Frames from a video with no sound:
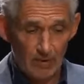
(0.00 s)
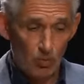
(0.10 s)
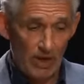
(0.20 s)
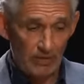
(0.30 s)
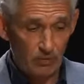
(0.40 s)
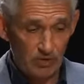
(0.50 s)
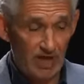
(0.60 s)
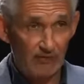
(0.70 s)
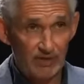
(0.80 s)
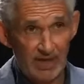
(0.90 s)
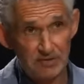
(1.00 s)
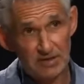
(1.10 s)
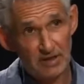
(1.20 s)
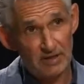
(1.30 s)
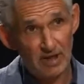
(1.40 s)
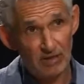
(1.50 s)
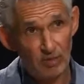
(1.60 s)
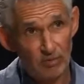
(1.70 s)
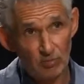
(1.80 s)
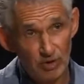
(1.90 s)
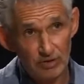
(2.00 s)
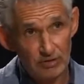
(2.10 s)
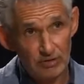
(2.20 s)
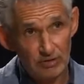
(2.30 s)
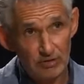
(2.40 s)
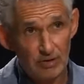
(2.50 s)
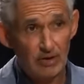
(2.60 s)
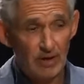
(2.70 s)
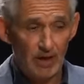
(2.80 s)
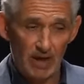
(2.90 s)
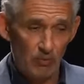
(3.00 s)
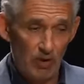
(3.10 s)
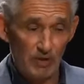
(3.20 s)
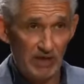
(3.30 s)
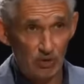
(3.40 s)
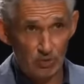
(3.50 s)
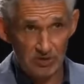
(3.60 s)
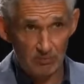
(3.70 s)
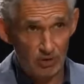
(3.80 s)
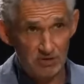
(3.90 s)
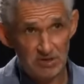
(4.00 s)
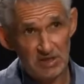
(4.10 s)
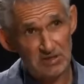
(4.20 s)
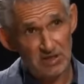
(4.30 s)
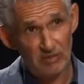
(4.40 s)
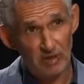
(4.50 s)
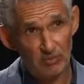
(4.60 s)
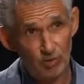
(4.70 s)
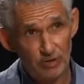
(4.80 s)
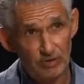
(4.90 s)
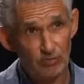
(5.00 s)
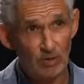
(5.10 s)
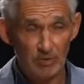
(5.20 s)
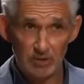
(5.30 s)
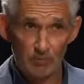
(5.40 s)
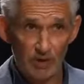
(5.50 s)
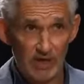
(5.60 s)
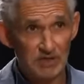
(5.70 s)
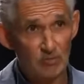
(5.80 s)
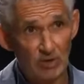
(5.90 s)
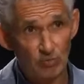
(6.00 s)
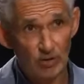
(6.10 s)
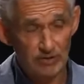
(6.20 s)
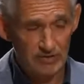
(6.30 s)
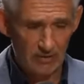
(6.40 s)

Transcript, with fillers: One would die of cancer, the other one wouldn't. Uh, one would get autoimmune disease, the other one wouldn't. One would be depressed, one wouldn't.